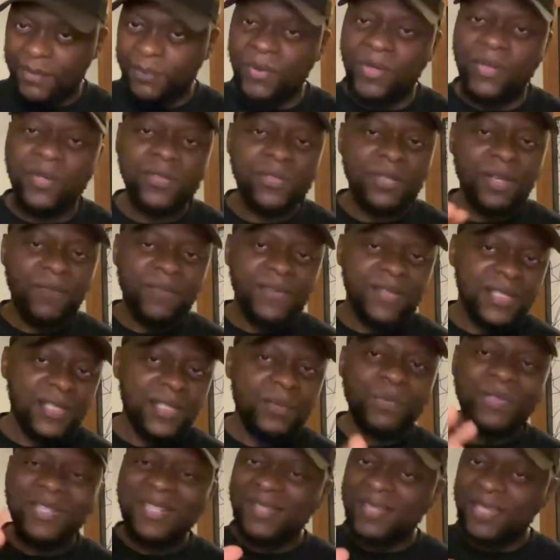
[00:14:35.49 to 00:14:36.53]
because obviously
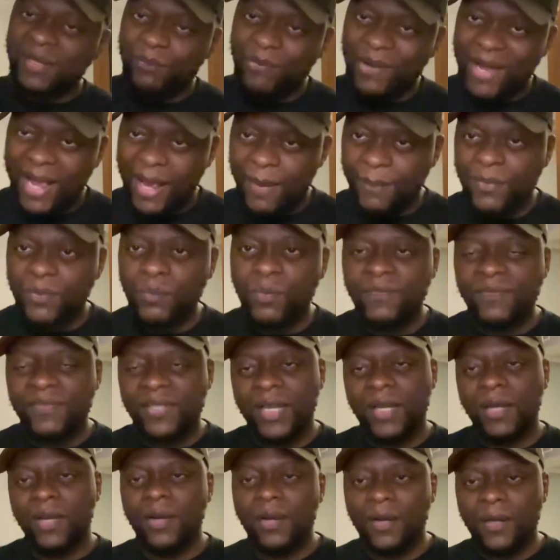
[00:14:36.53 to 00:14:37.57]
we've seen what happened with
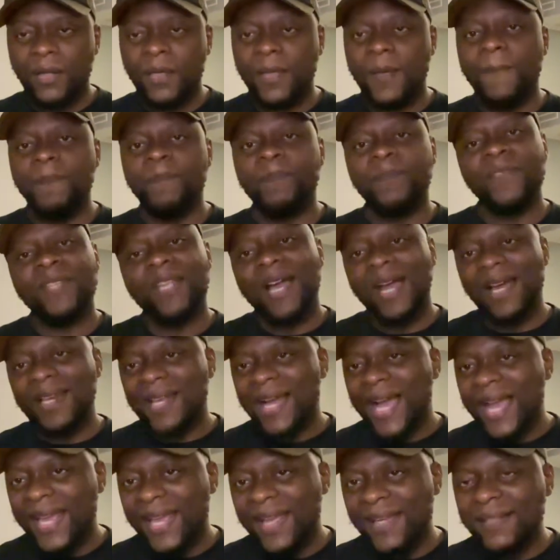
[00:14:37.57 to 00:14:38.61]
Ten Hag at
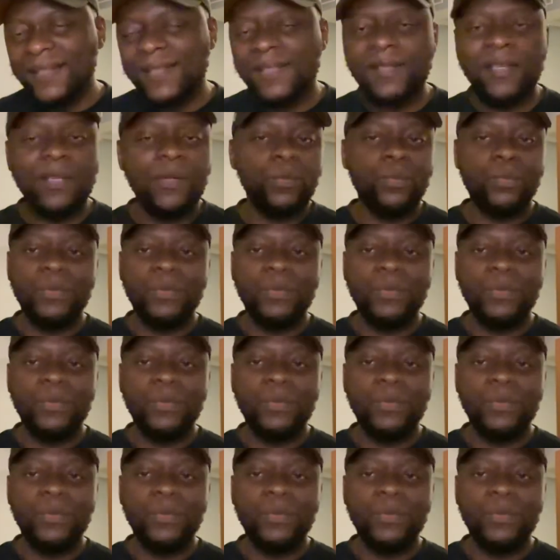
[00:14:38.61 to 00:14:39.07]
Ajax.